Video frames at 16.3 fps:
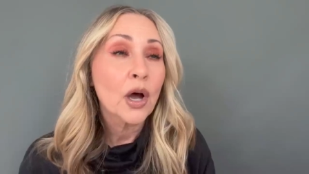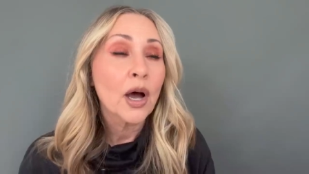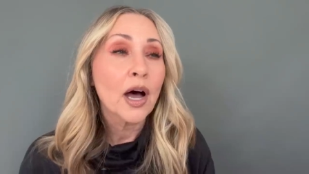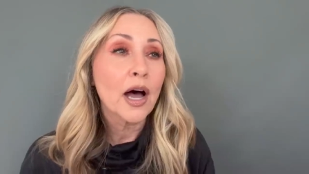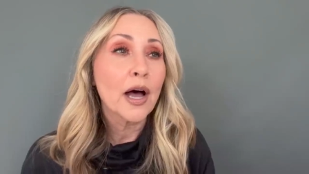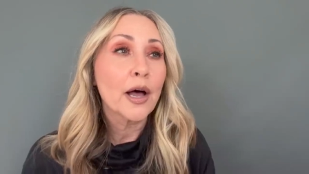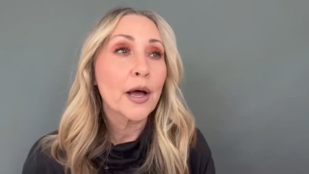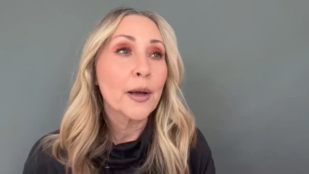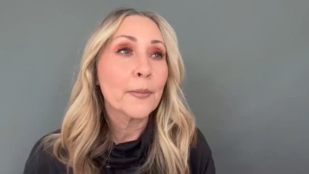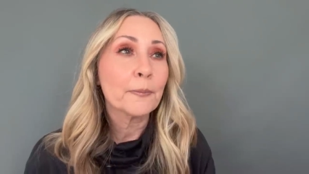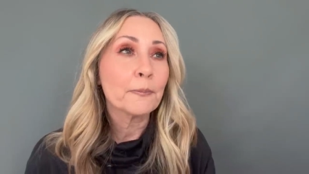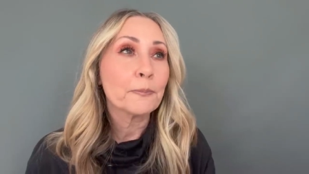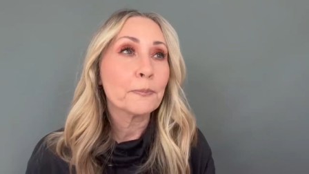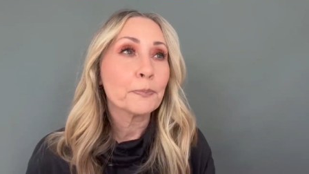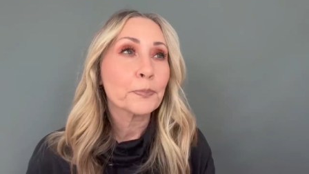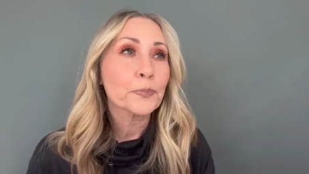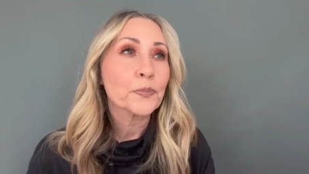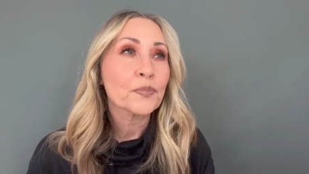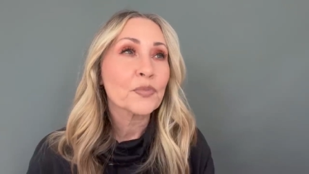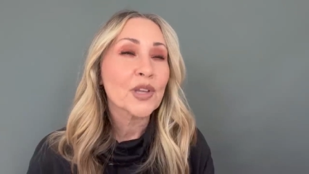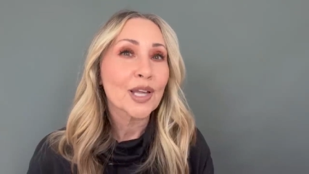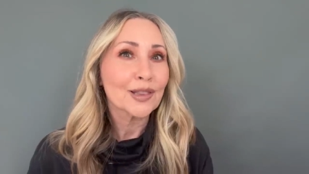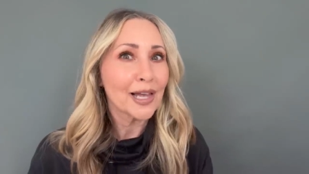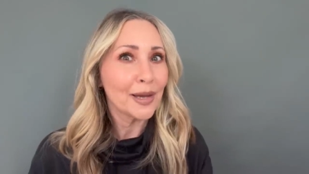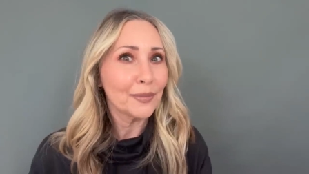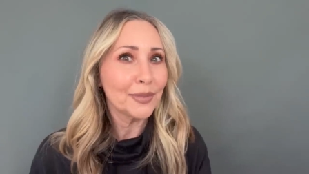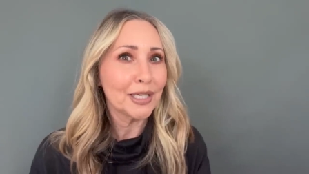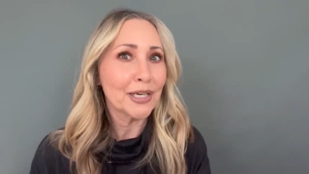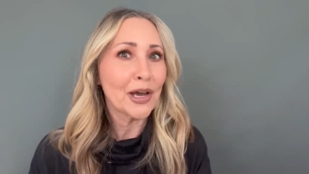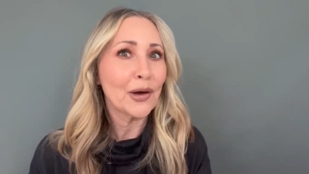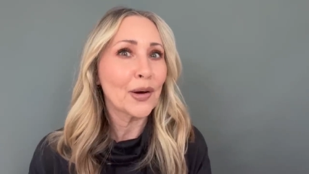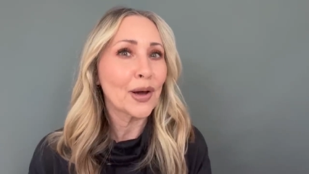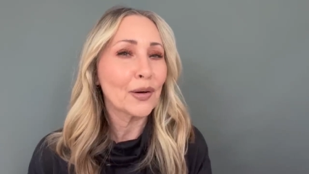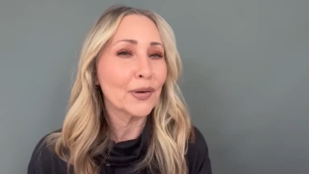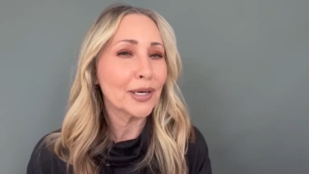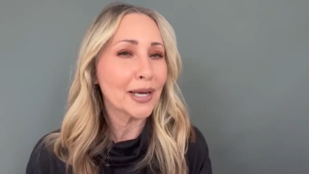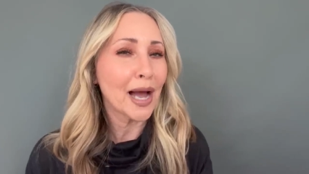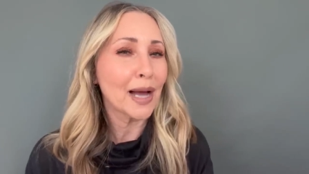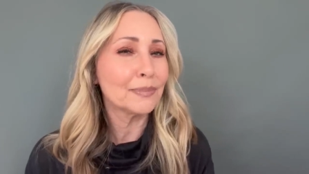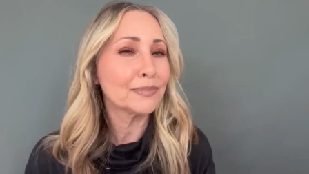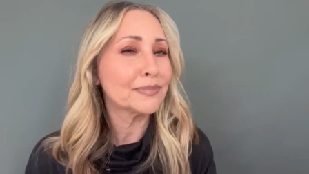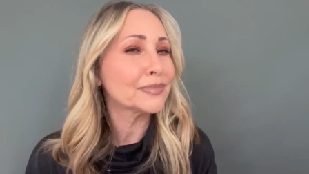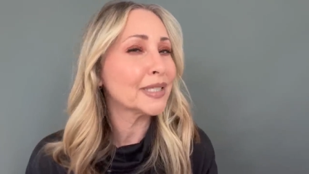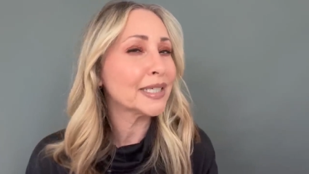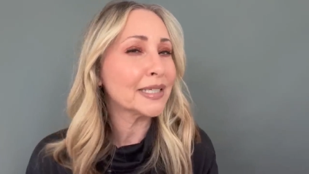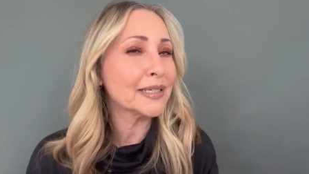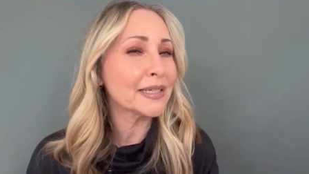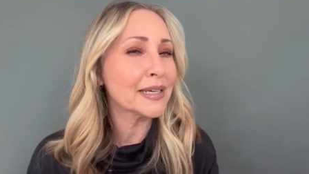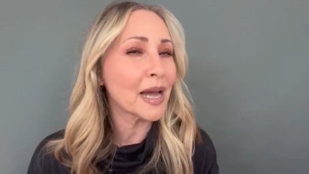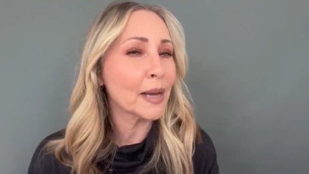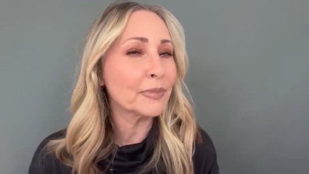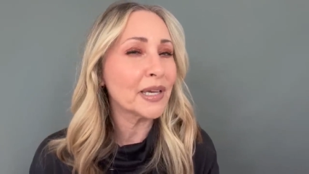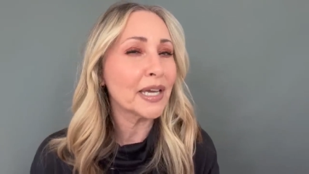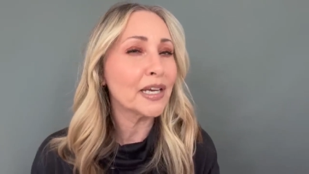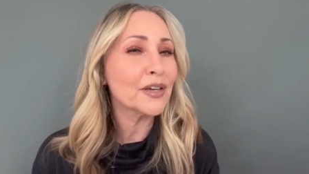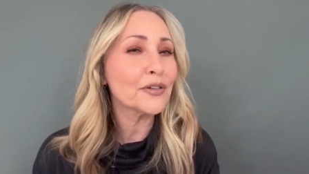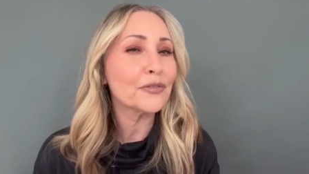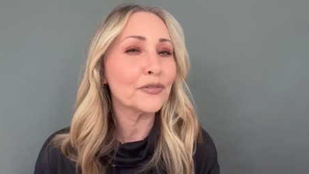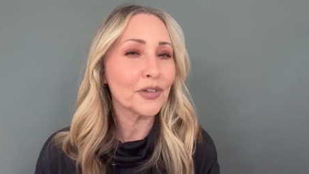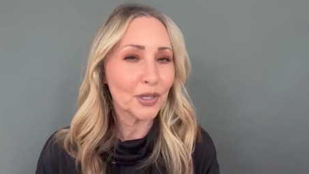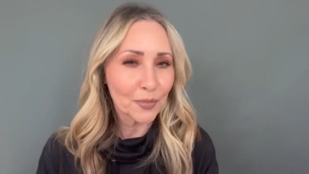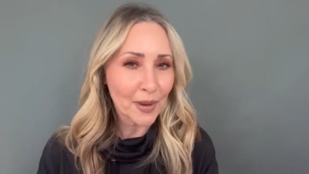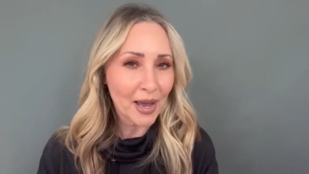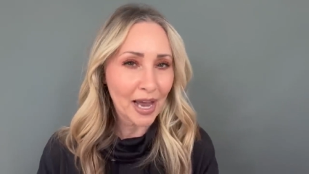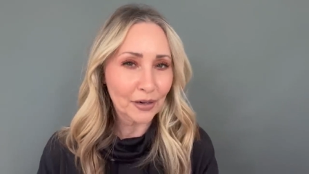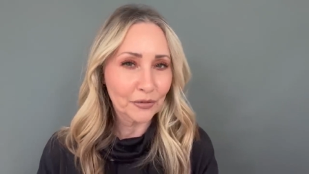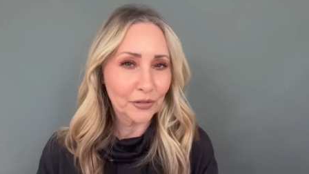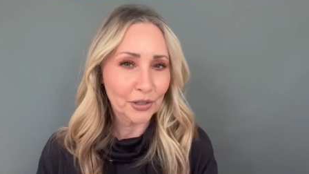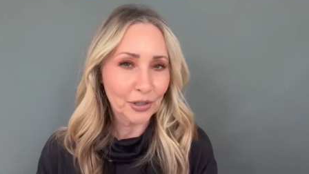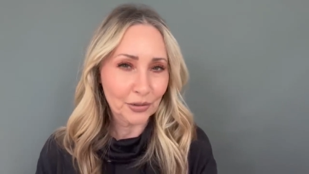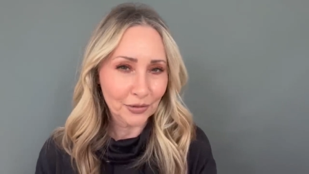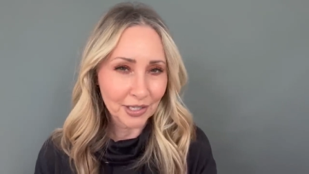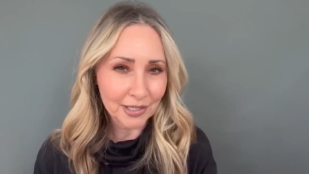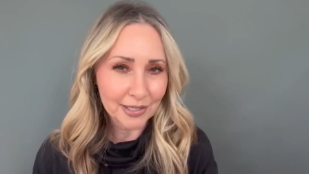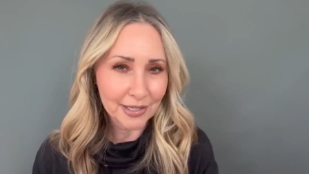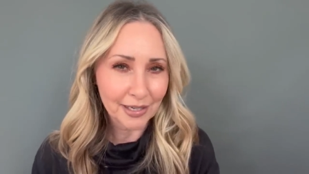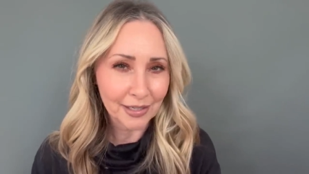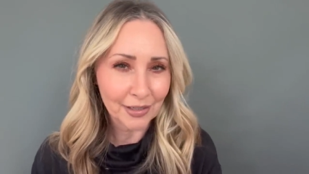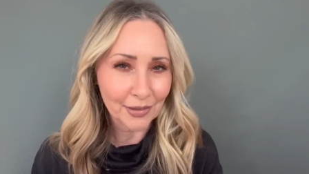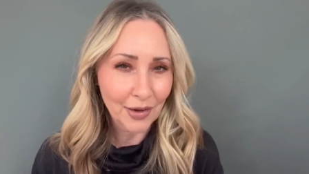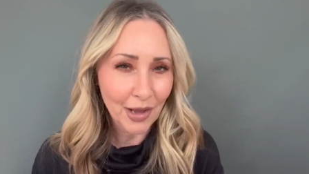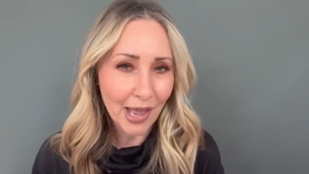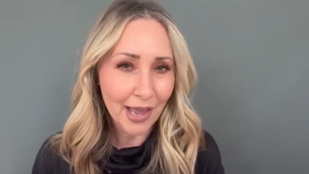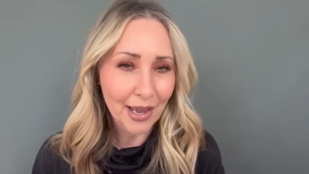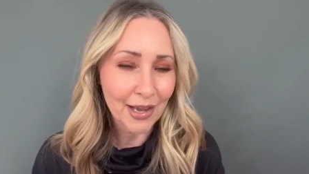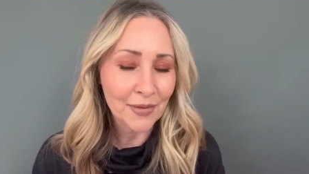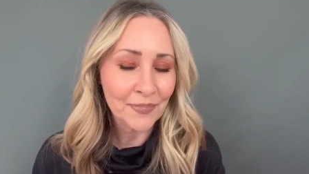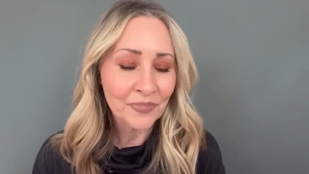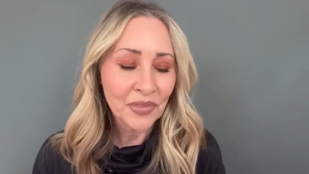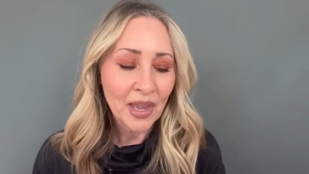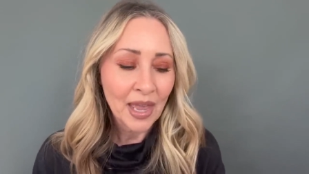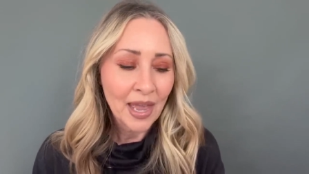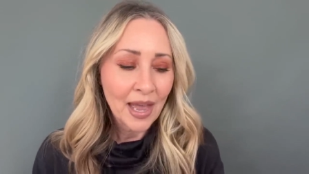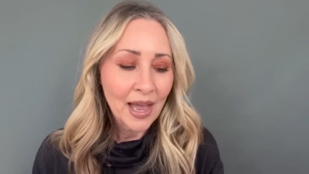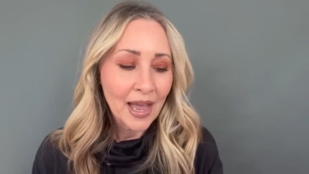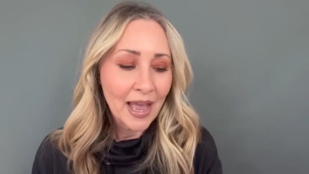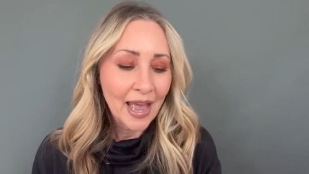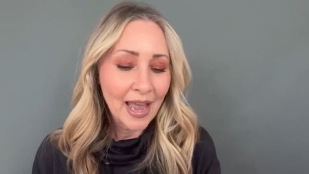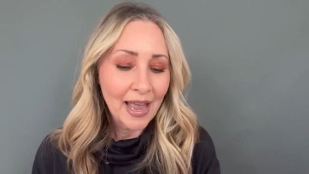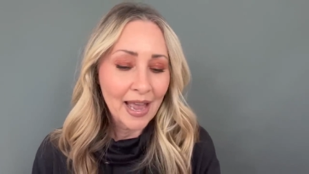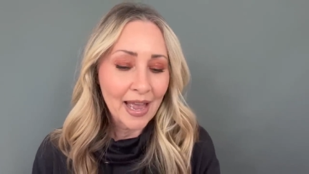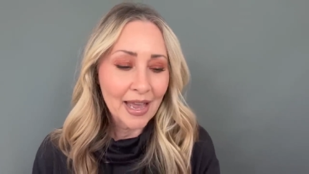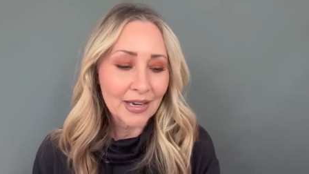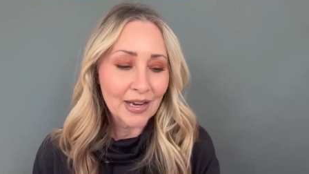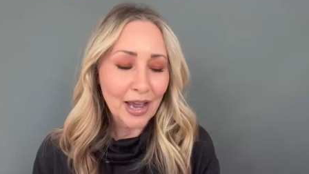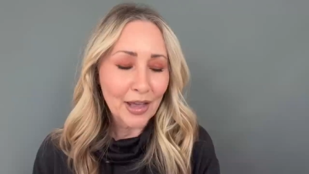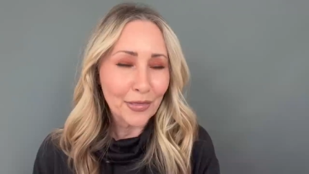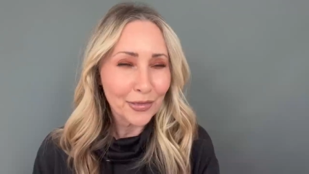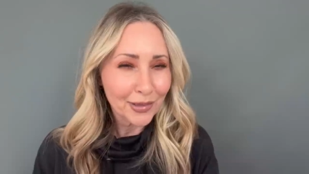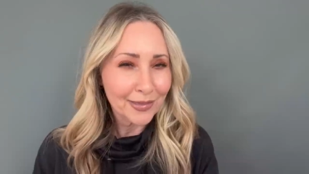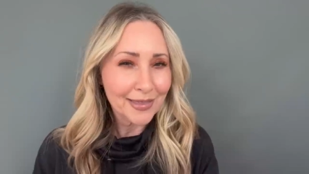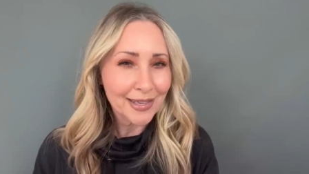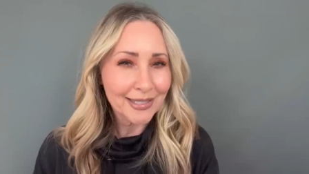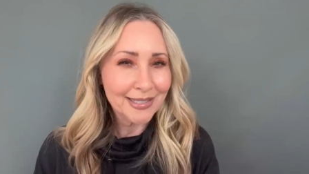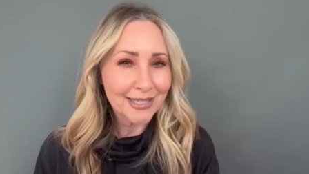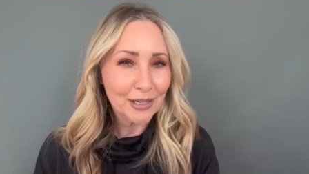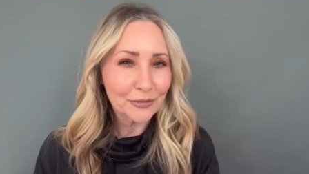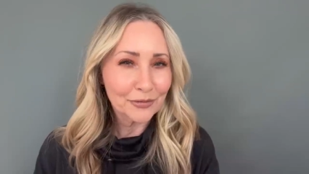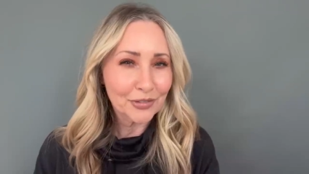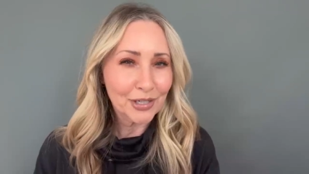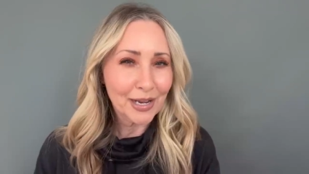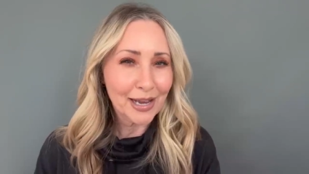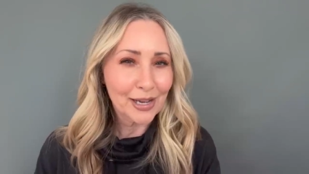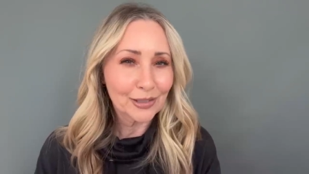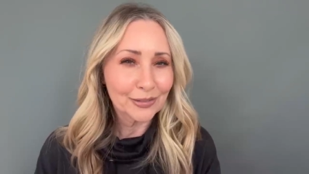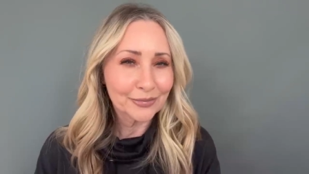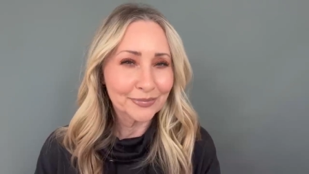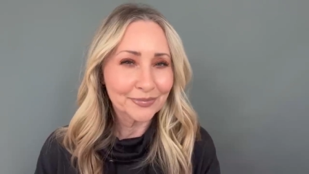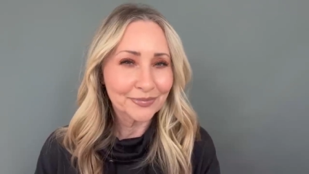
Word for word: Um, let me know. I want to, I'm, I'm getting feedback for a reason. Okay. And I think that's it for now.